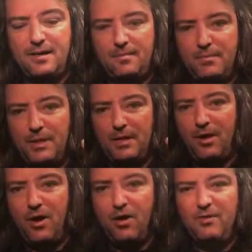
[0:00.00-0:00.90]

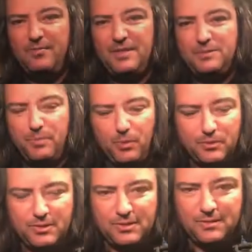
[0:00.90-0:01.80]
but all of these
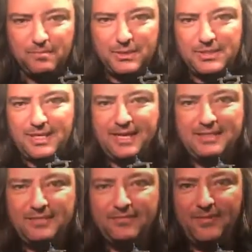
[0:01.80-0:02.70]
bolts,
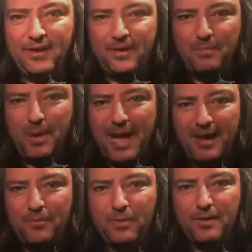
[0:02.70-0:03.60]
besides the very
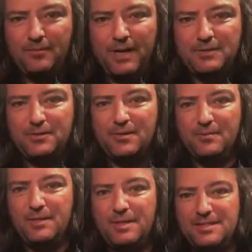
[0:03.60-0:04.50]
back one, right?
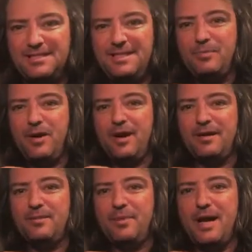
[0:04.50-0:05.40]
So the C
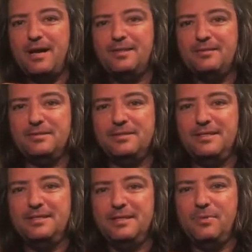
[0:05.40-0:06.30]
block in the back,
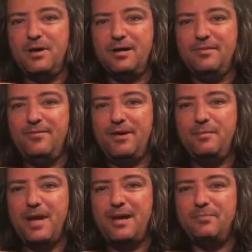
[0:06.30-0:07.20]
there's a C and a D block, the
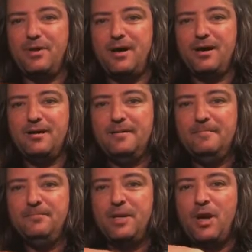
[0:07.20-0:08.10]
very back block.
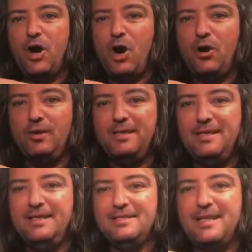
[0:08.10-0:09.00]
All
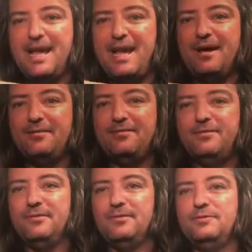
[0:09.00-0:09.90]
of these
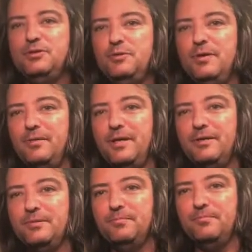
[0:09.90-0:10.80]
have 2
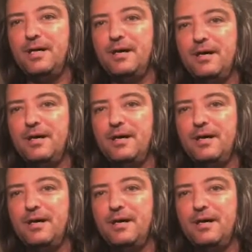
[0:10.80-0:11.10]
millimeter